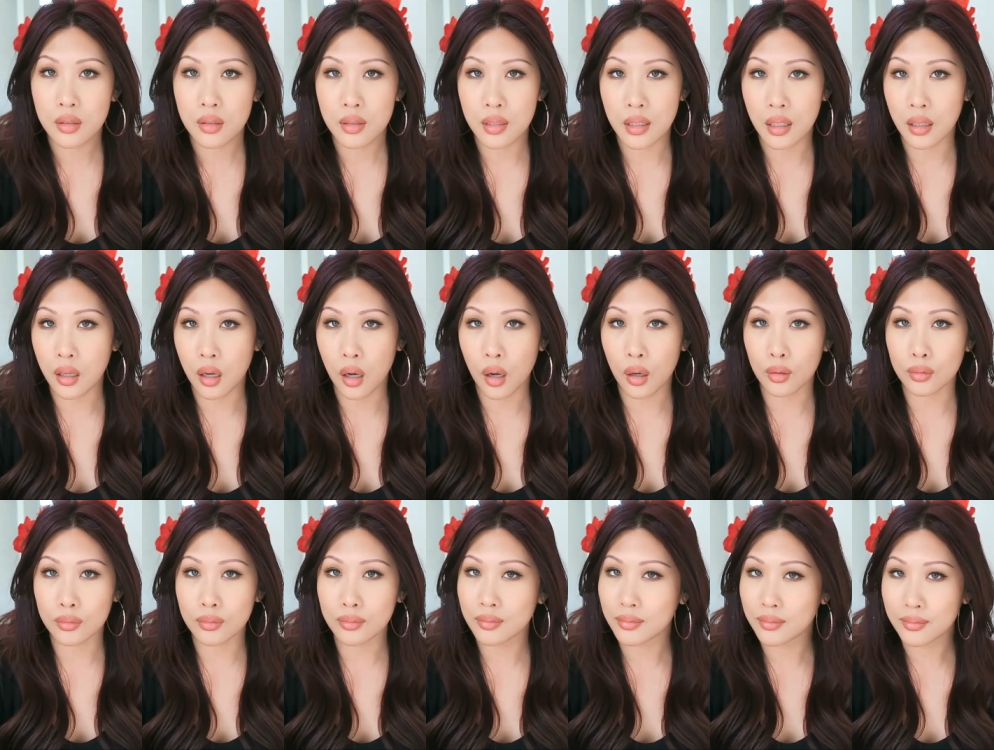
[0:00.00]

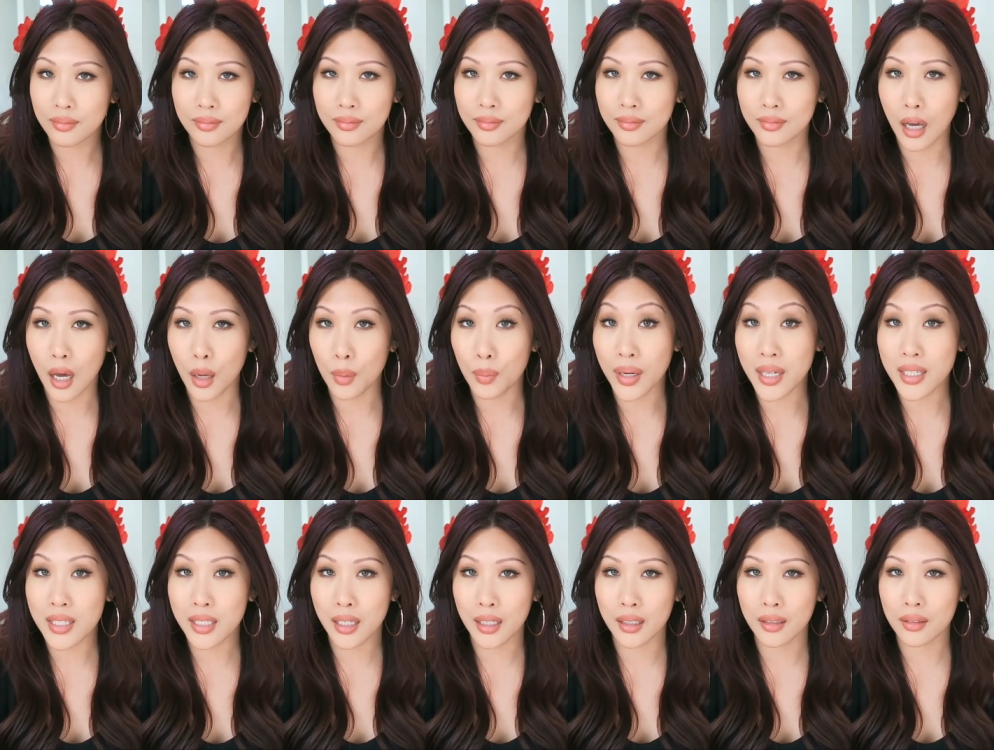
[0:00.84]
silicone on
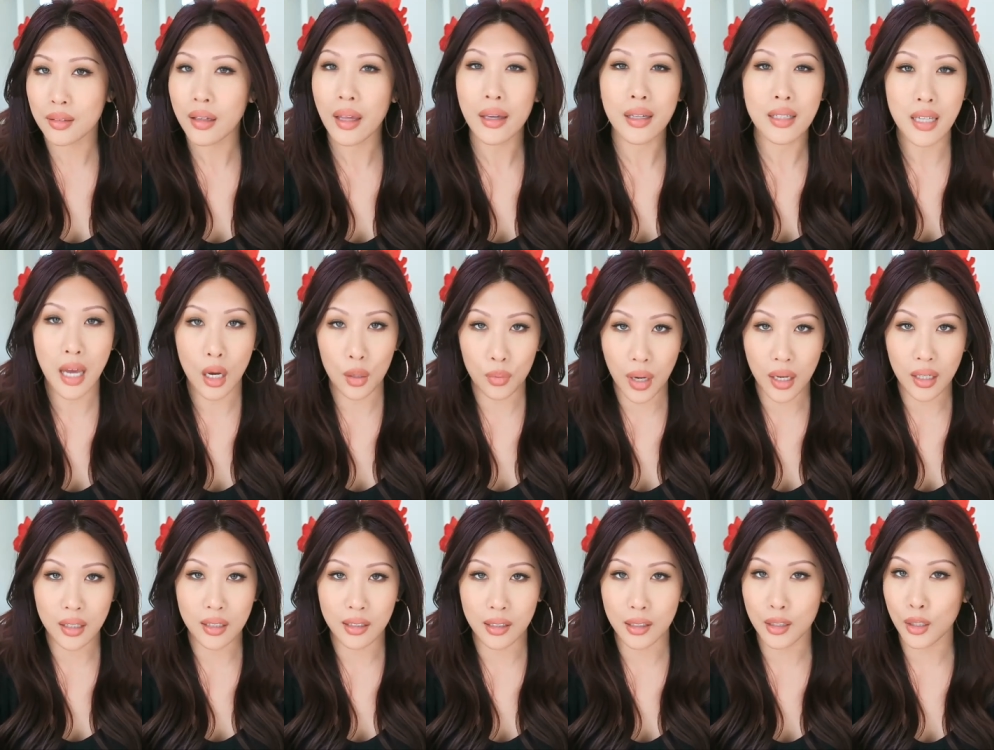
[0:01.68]
my skin, like
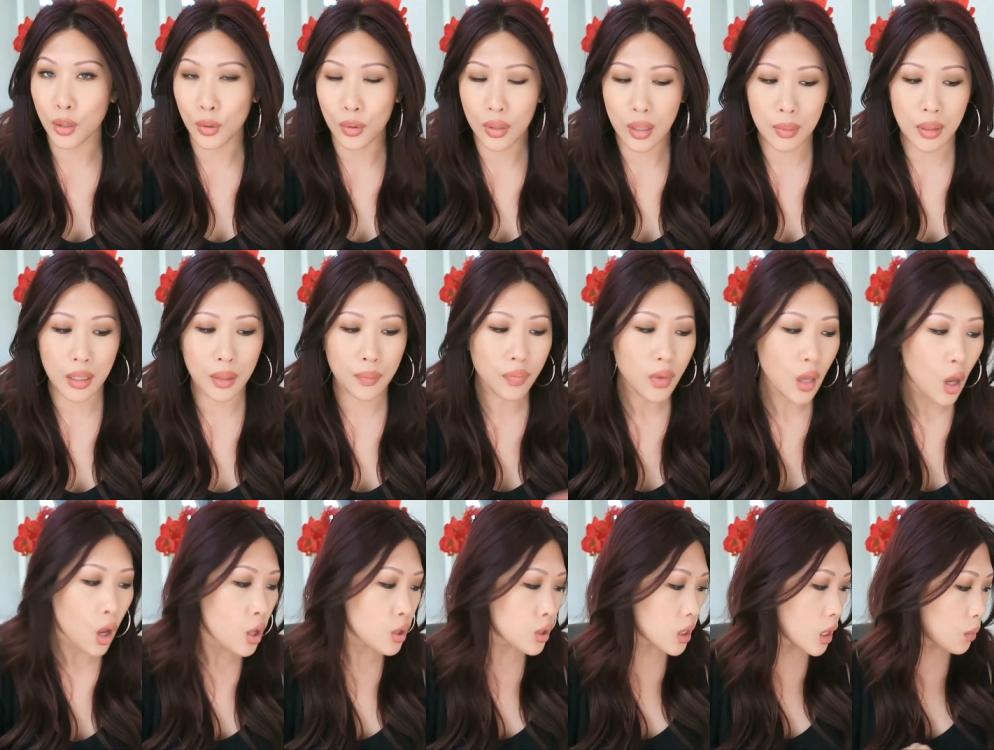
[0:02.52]
directly, you know what I mean?
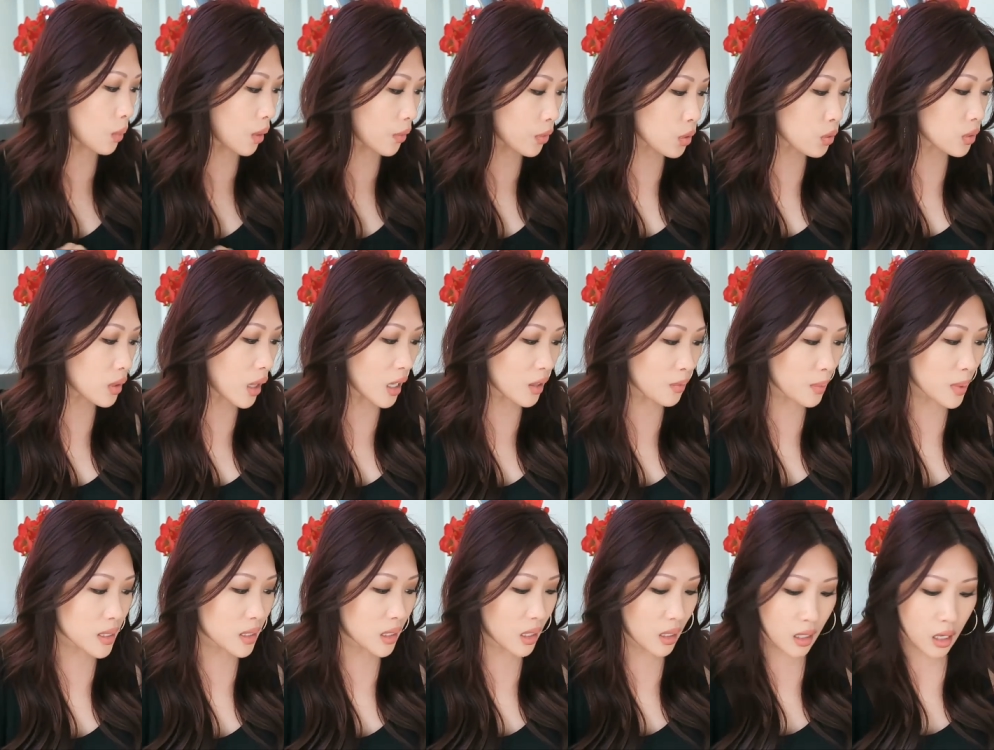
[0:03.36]
So I went through a lot of
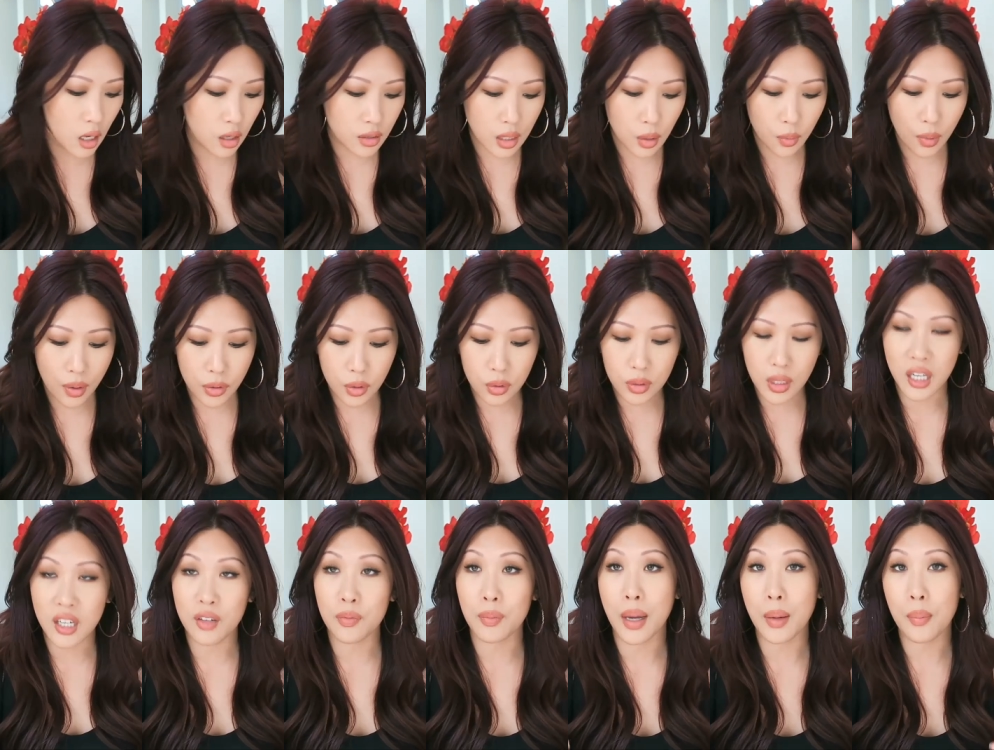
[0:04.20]
my skincare and I went through a
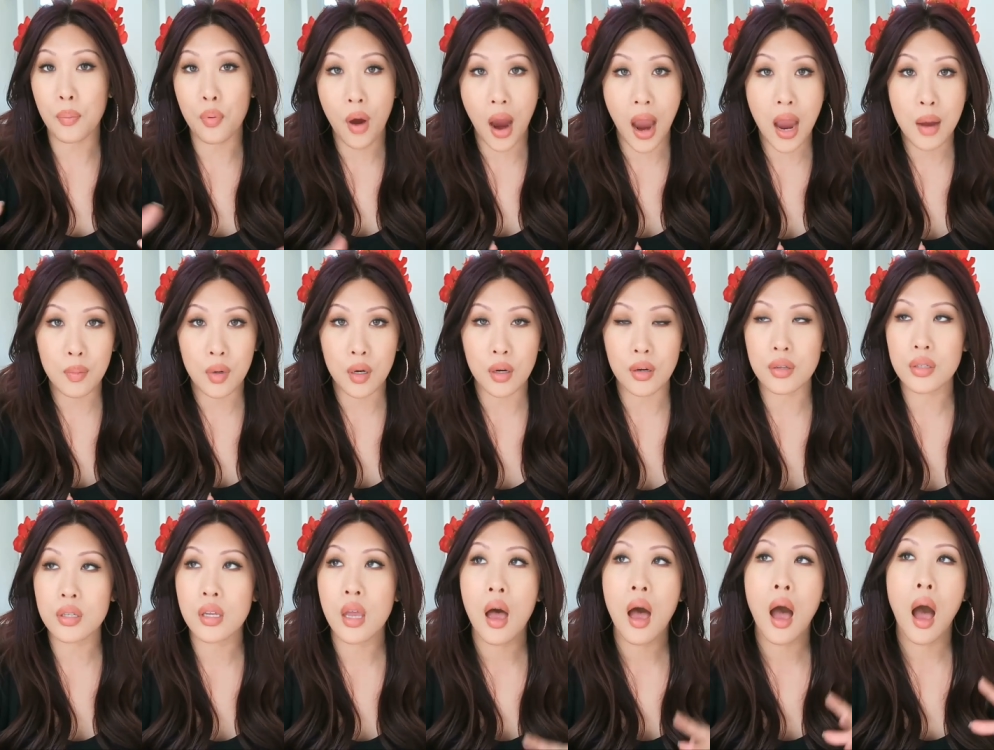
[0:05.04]
lot of my
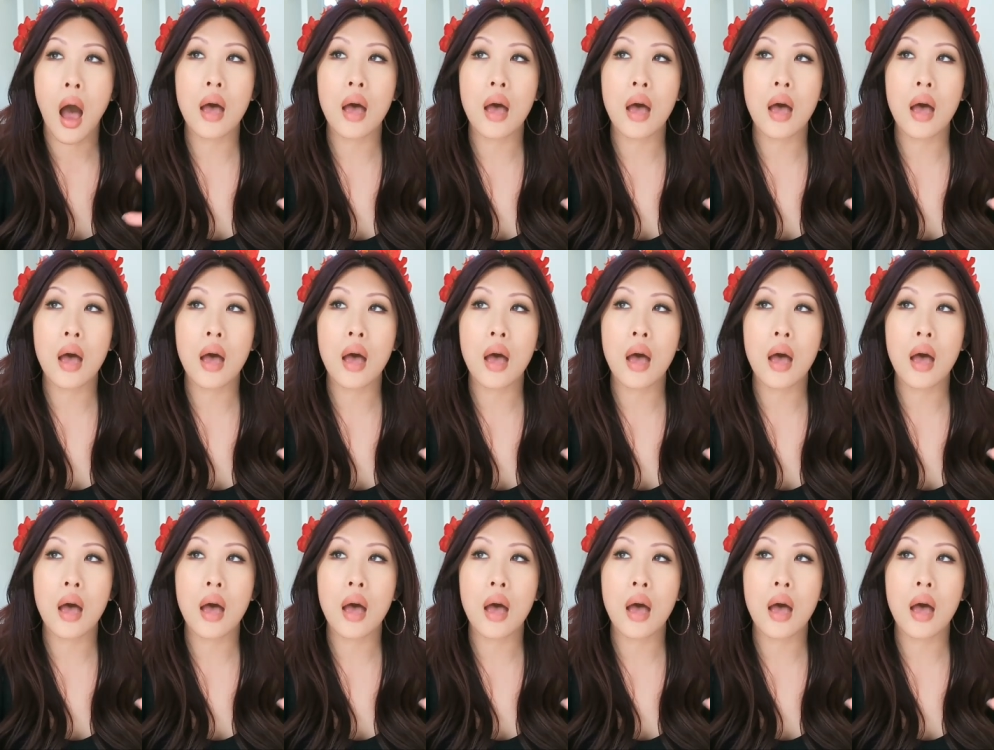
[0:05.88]
primers.